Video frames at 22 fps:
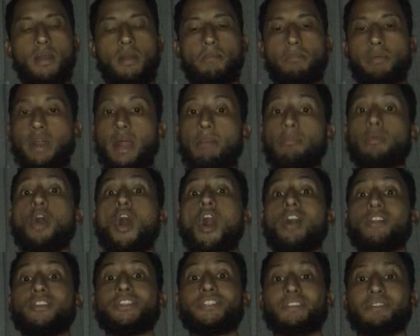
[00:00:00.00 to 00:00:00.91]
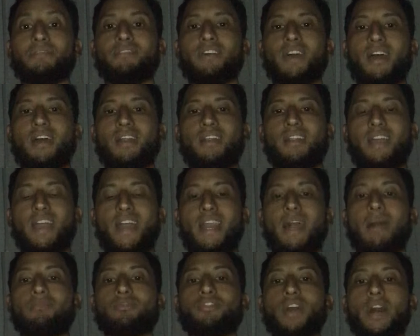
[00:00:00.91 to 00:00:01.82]
but I'm conscious of that and
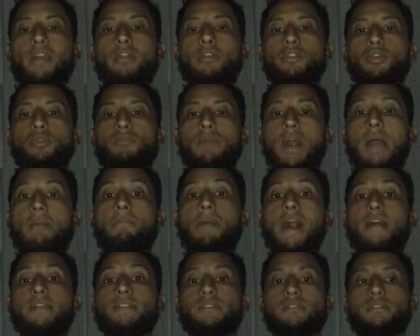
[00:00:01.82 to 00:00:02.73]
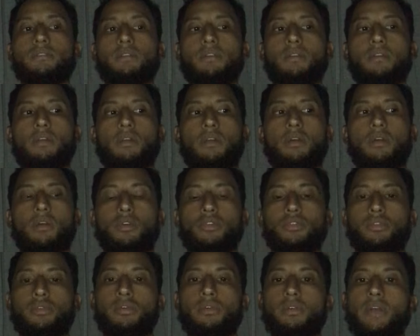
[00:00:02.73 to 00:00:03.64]
I'm trying to do my best
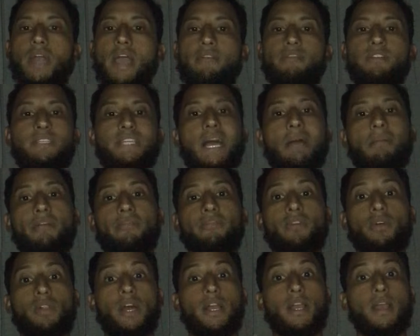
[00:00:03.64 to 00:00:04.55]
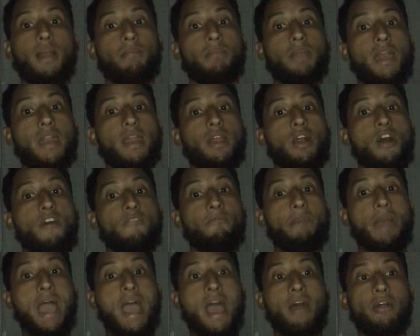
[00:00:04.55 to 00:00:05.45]
to every time I feel like I'm getting off
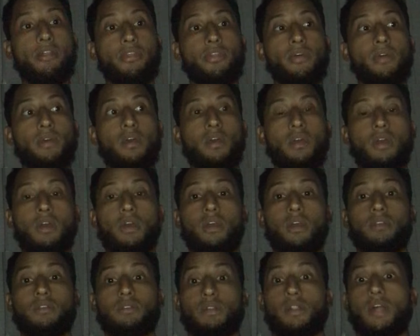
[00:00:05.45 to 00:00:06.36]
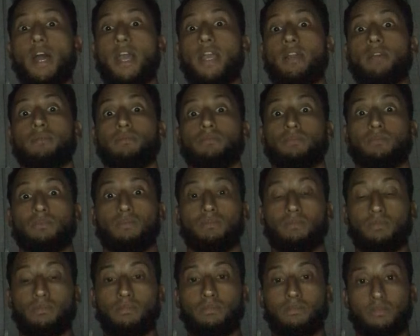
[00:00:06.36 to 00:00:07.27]
path to like
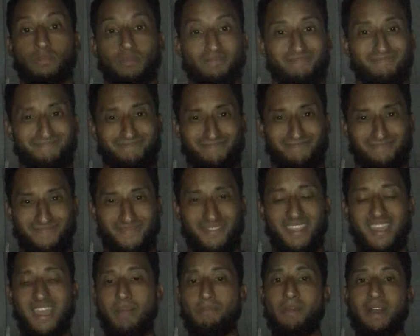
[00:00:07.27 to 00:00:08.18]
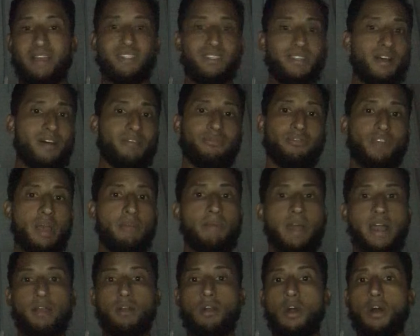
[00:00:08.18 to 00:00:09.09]
mm, get myself right
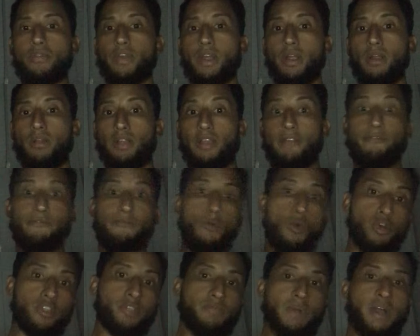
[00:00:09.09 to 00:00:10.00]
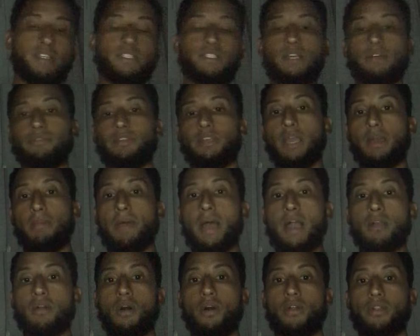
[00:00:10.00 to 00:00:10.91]
back on there, like force myself to get
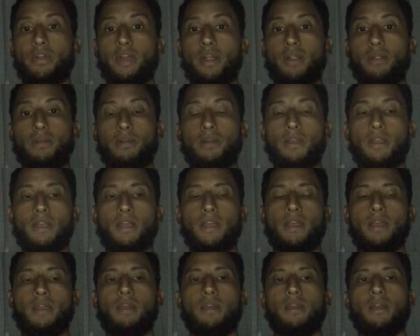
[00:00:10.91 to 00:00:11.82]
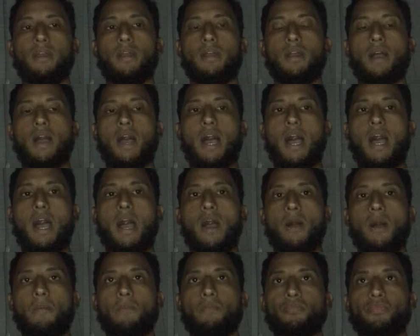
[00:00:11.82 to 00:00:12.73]
back on there.
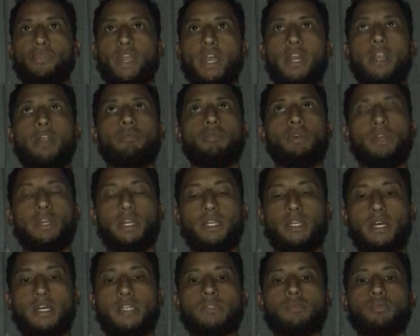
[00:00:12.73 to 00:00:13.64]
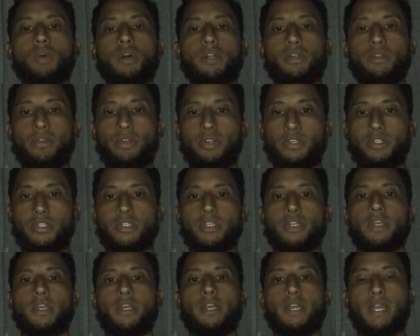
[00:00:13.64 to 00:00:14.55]
Um, and it really does wonders
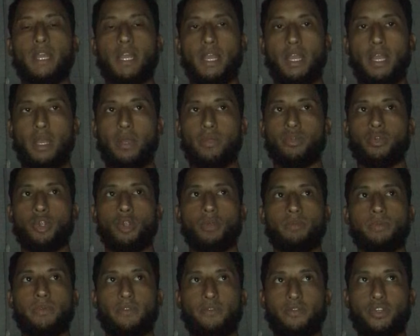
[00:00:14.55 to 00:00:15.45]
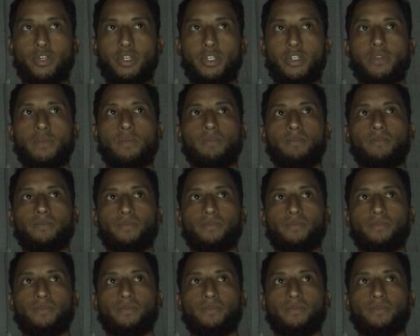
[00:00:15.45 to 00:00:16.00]
in terms of just